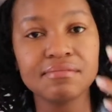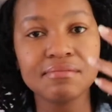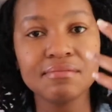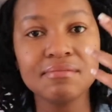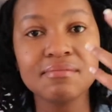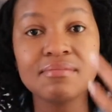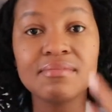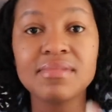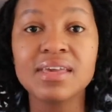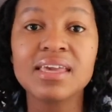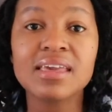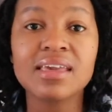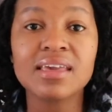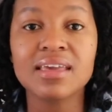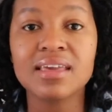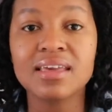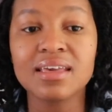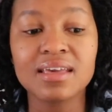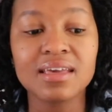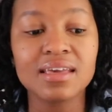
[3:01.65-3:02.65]

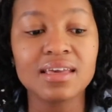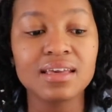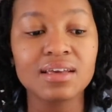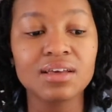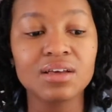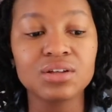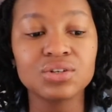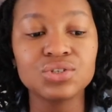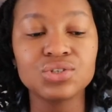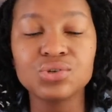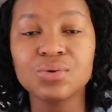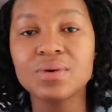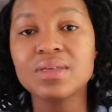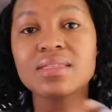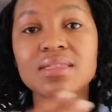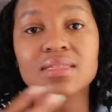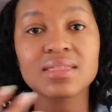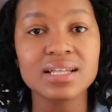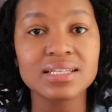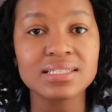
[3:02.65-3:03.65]
me doing
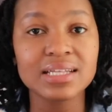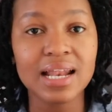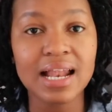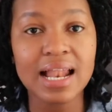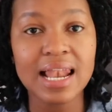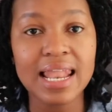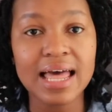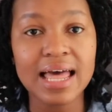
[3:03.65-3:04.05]
the things that I